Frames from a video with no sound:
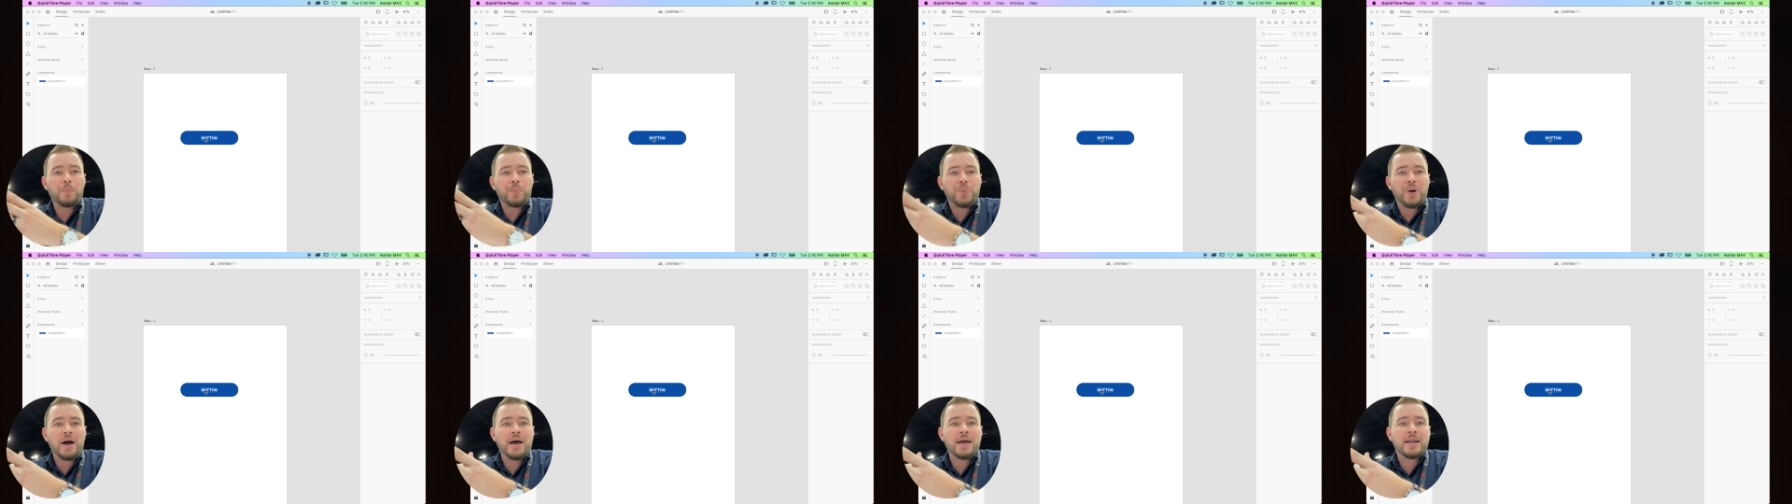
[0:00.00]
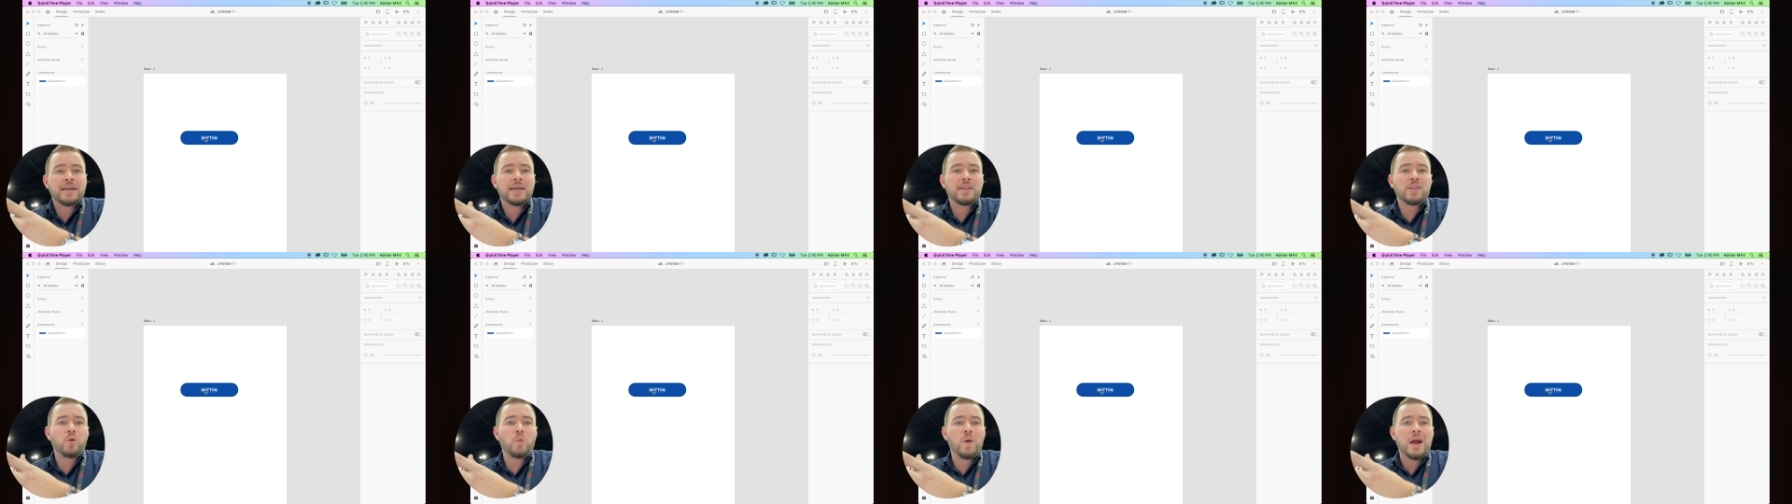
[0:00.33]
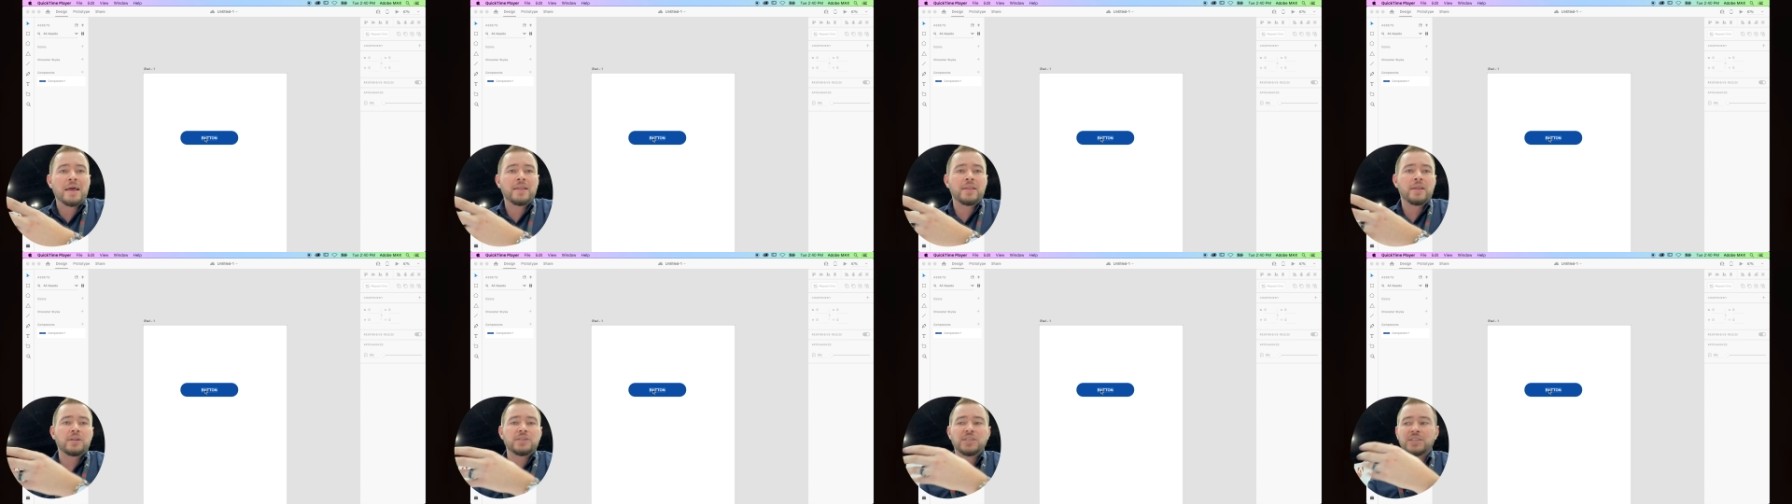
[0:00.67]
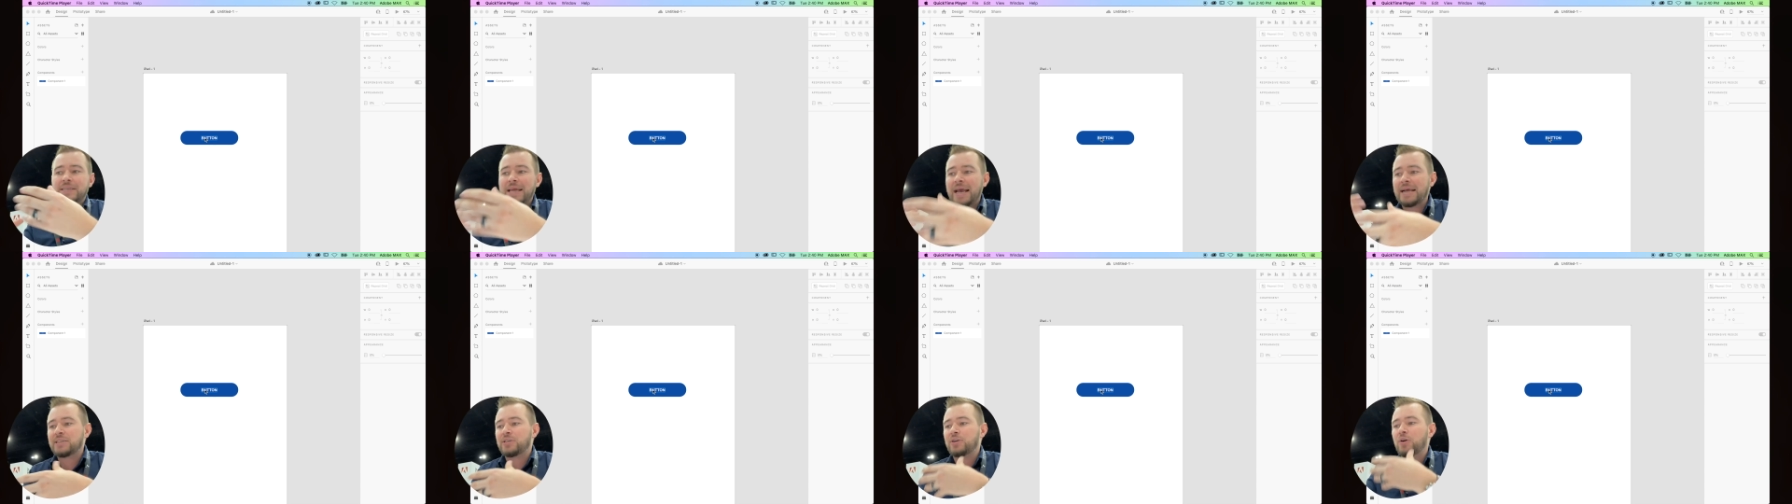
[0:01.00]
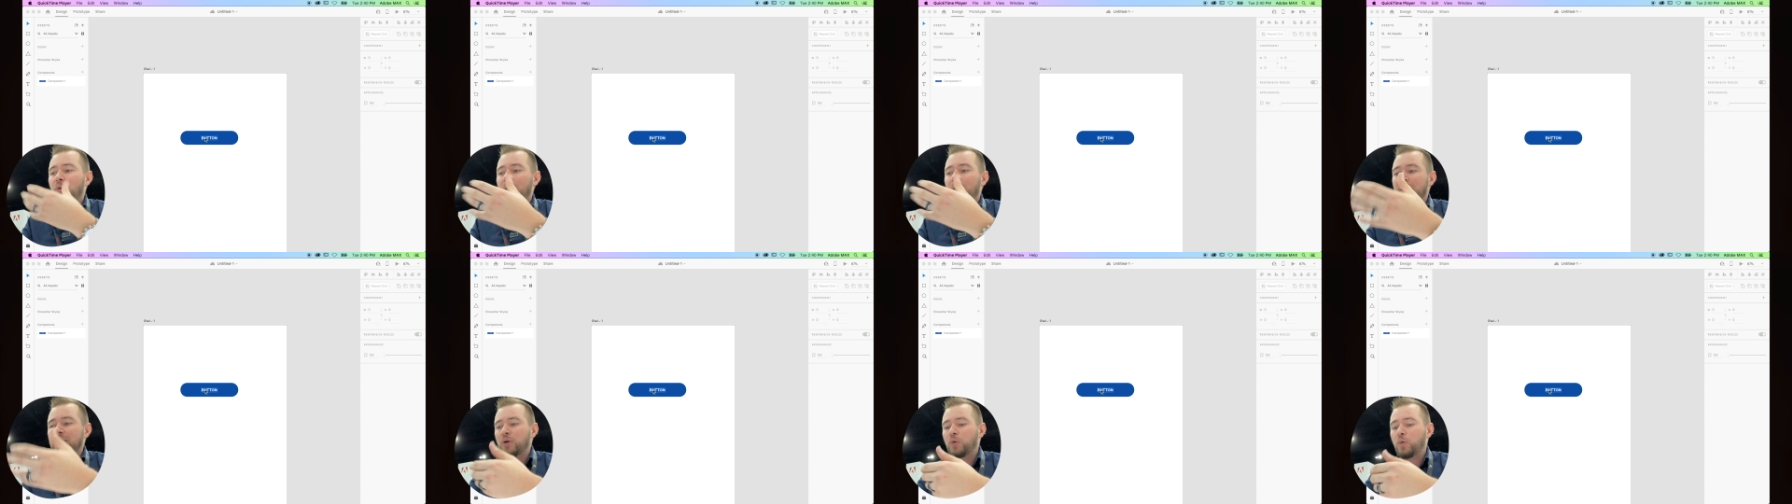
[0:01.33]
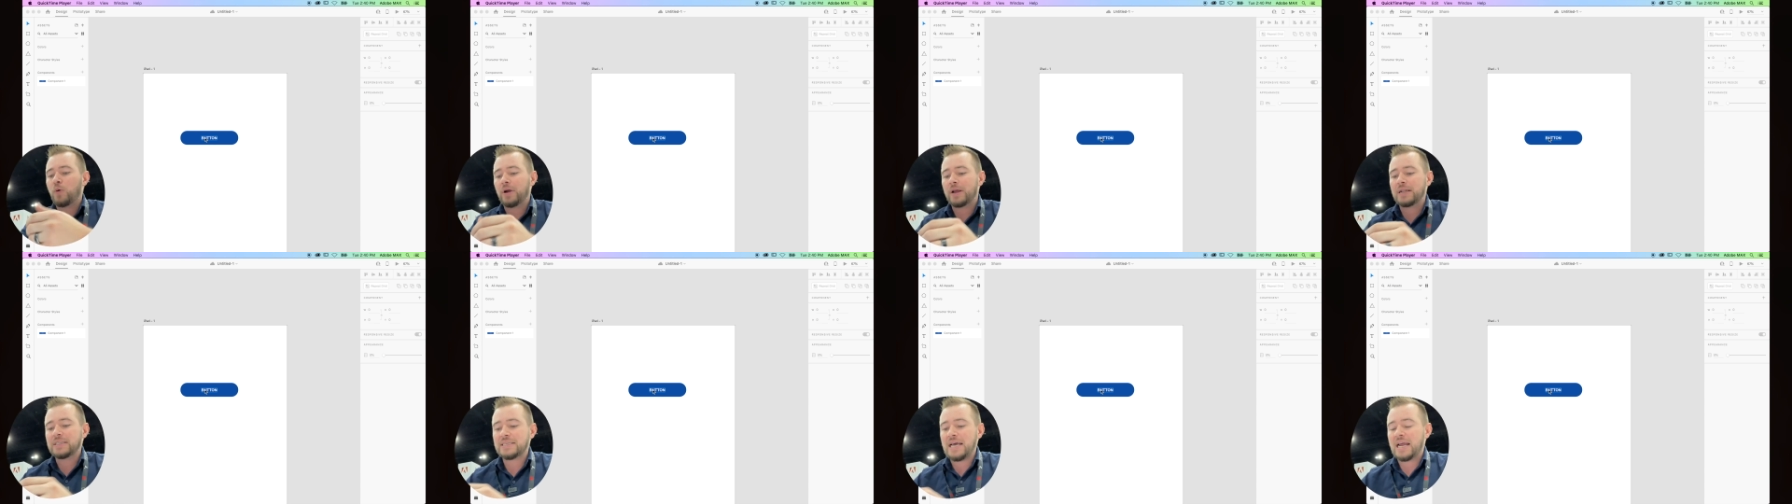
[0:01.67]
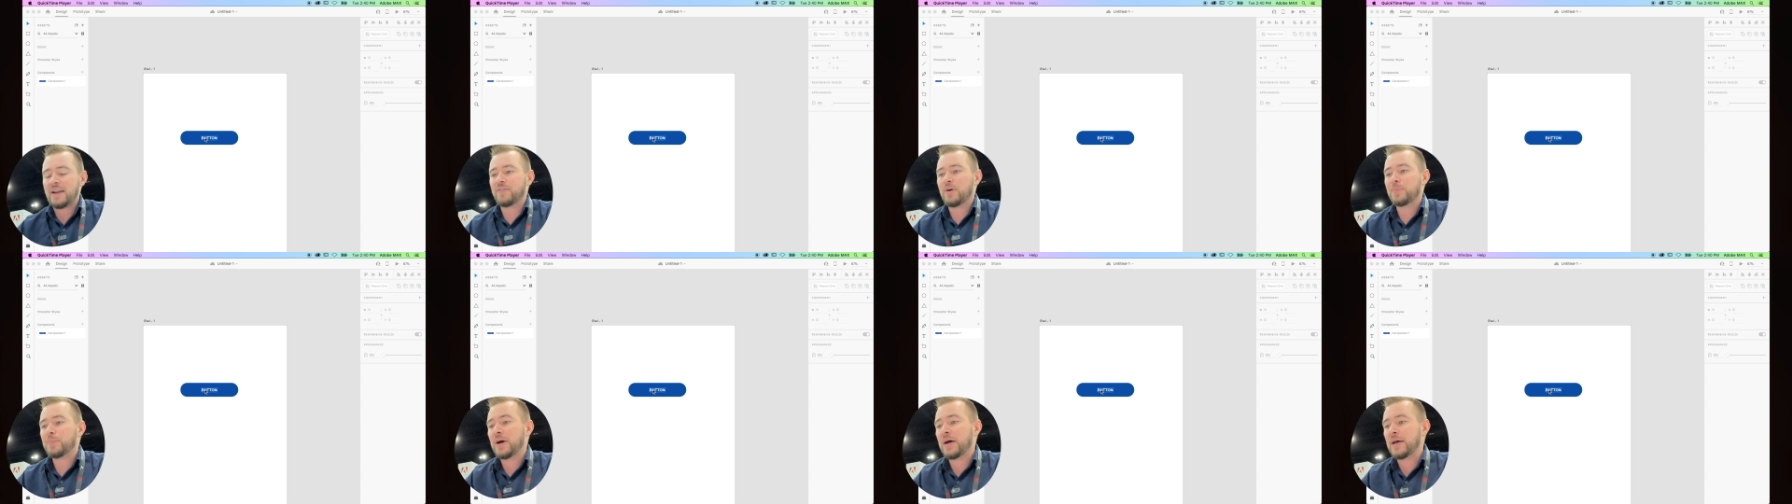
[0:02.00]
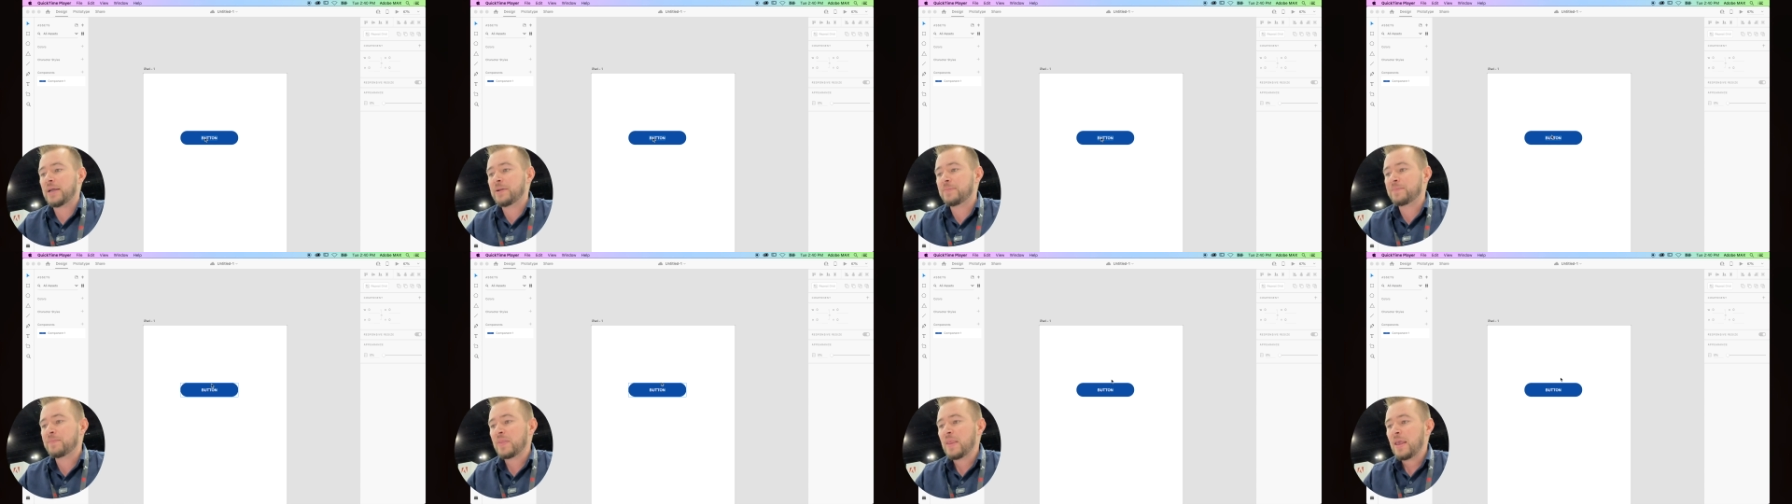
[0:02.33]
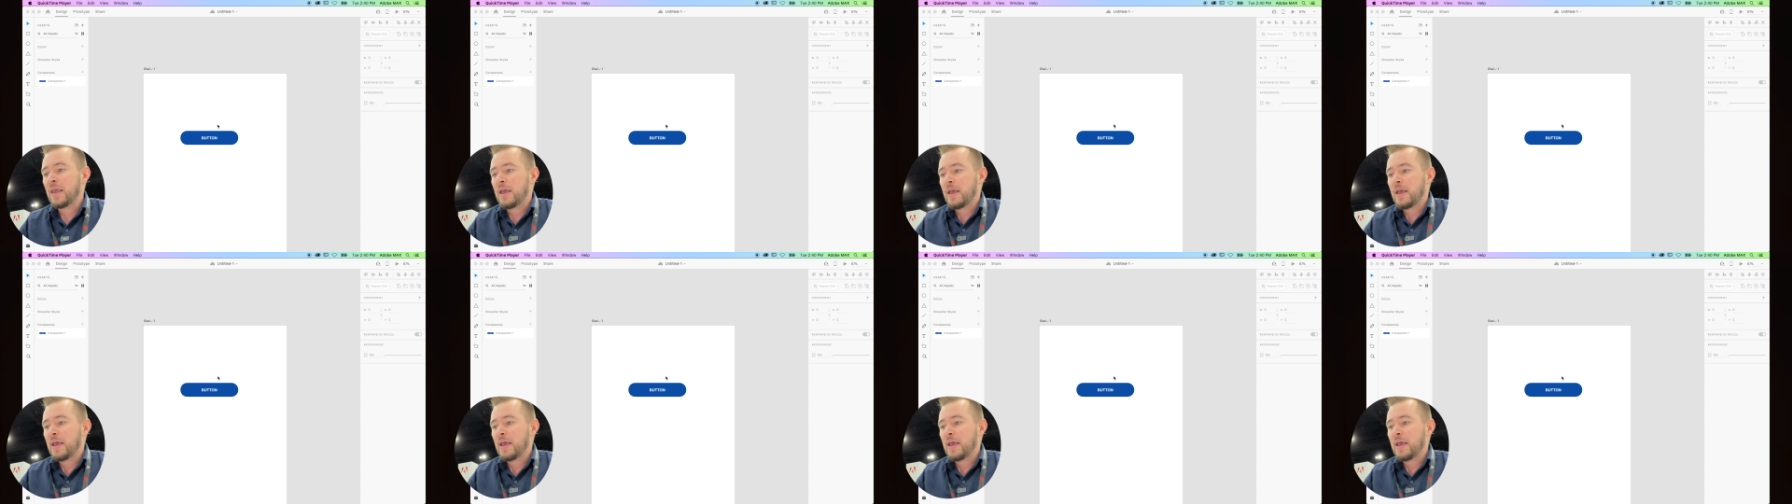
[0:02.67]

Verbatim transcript: button and the way that states are going to work inside of a button.